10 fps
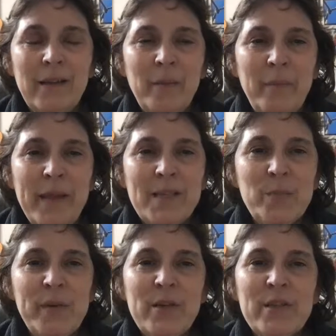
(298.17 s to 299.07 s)
May
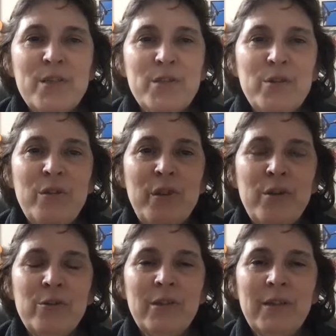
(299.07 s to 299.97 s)
Spirit soothe
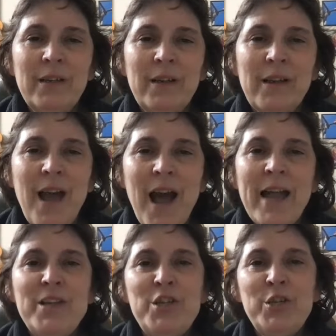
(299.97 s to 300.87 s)
you,
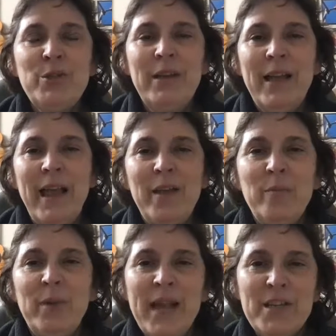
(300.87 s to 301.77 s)
guide you, and
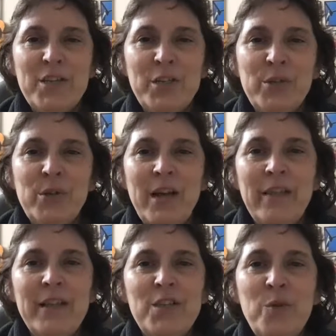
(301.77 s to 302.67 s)
bless you
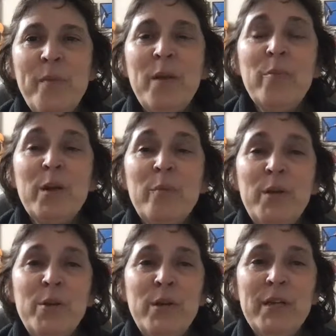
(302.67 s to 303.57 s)
that you may bring
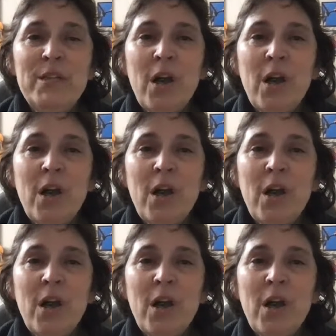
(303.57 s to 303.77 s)
beauty to